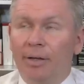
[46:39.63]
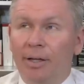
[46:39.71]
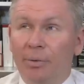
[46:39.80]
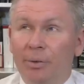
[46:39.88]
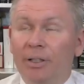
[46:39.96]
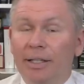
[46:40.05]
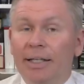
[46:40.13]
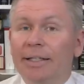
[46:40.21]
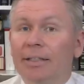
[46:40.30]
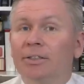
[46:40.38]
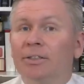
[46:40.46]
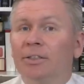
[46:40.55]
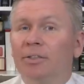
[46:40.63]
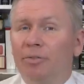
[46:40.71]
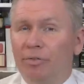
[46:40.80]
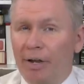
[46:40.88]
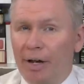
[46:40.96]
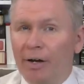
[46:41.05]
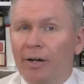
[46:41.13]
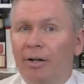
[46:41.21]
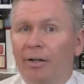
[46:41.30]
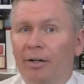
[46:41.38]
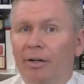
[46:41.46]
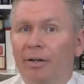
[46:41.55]
It really is fair.
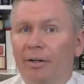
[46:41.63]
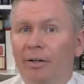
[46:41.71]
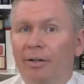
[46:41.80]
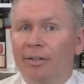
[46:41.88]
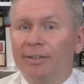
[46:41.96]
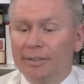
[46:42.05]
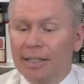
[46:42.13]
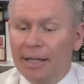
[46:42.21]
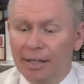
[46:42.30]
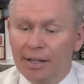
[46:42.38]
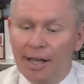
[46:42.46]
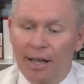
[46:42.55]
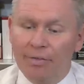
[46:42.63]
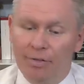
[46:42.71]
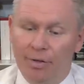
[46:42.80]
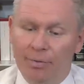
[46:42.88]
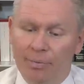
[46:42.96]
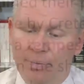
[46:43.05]
Stay in the haven.